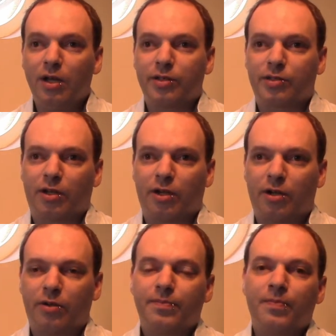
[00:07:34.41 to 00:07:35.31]

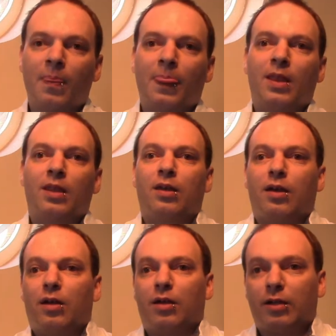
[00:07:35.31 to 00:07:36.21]
So,
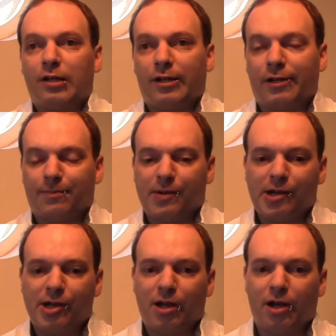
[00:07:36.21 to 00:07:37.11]
yeah,
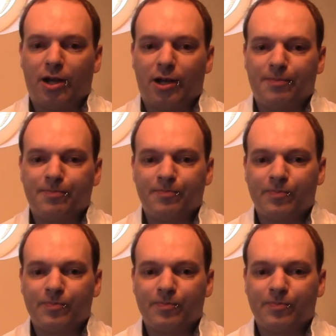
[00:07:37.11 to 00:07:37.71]
um,